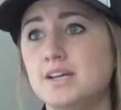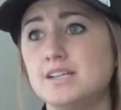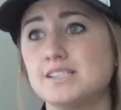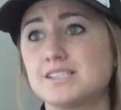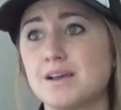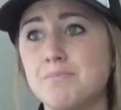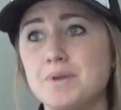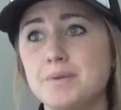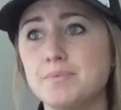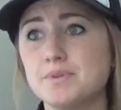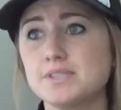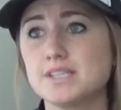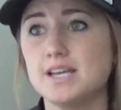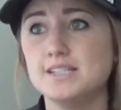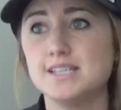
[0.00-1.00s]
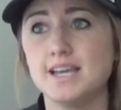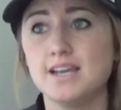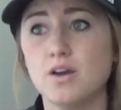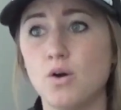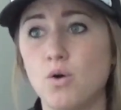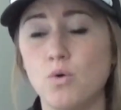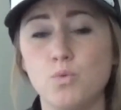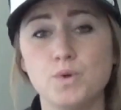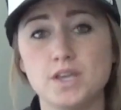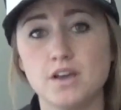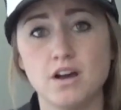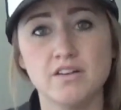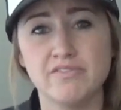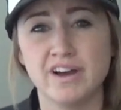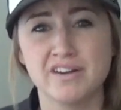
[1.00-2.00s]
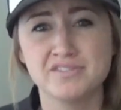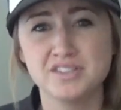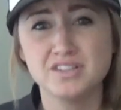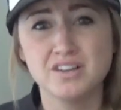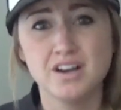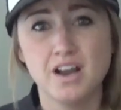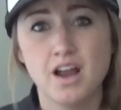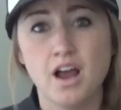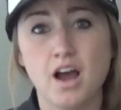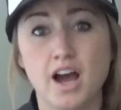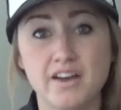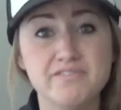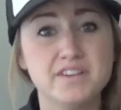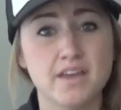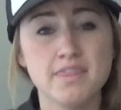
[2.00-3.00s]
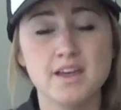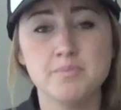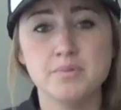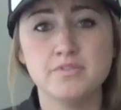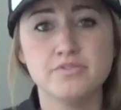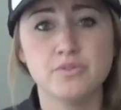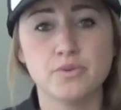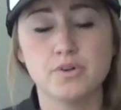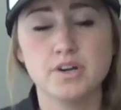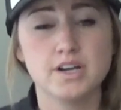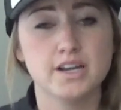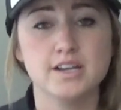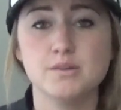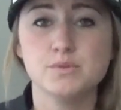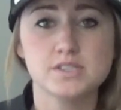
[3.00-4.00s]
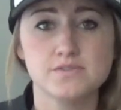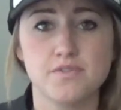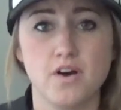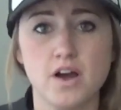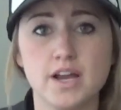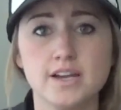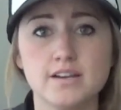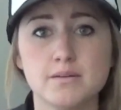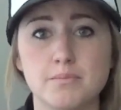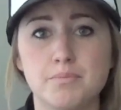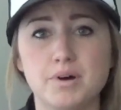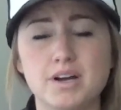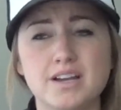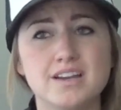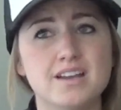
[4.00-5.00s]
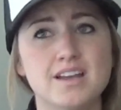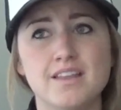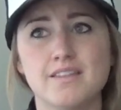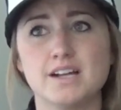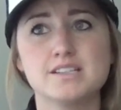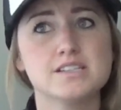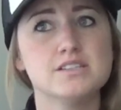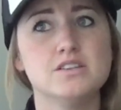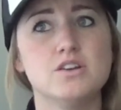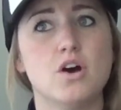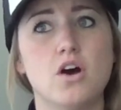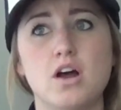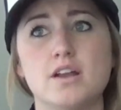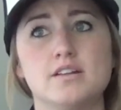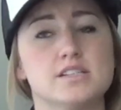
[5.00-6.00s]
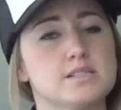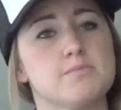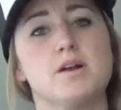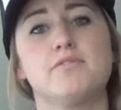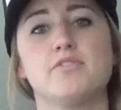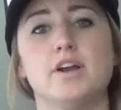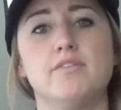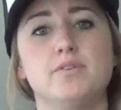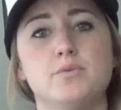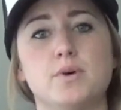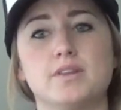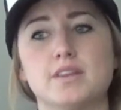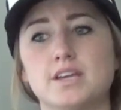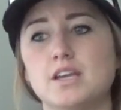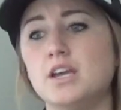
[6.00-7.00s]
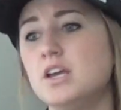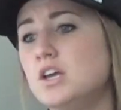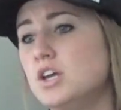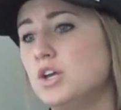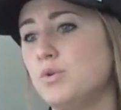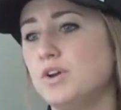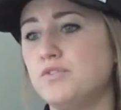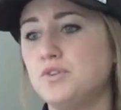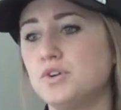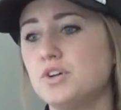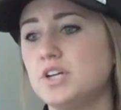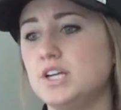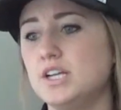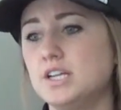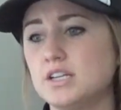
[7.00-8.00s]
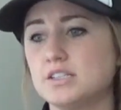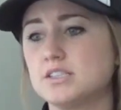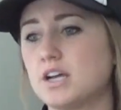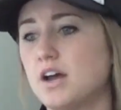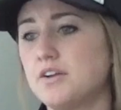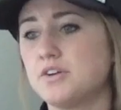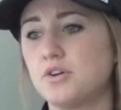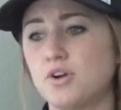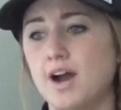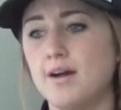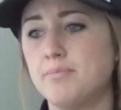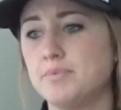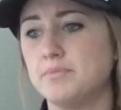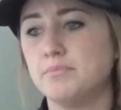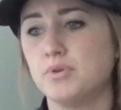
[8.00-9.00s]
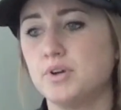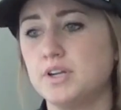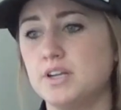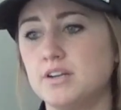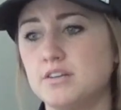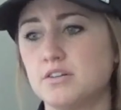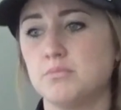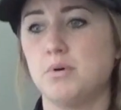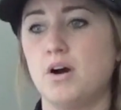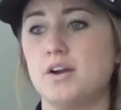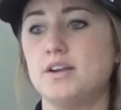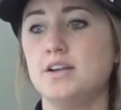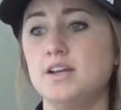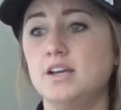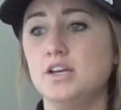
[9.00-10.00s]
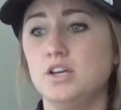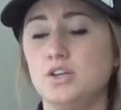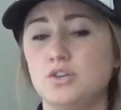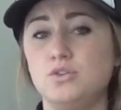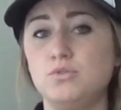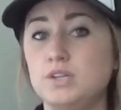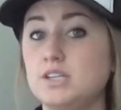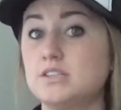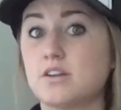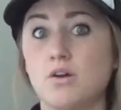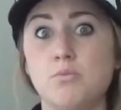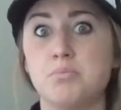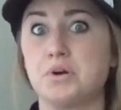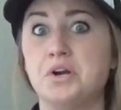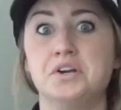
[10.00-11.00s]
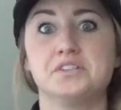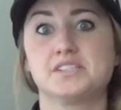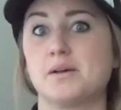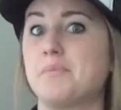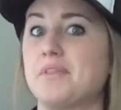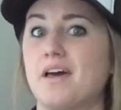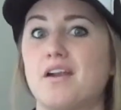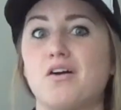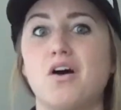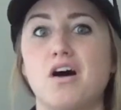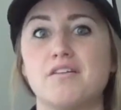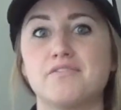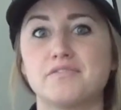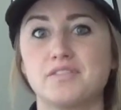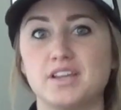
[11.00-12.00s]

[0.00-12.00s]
Some people say take a whole week off after. I've done that before and it was fine, but that's not smart for everyone. Like, if you're eating a ton of crap and putting it in your body, you need to go burn some of that off.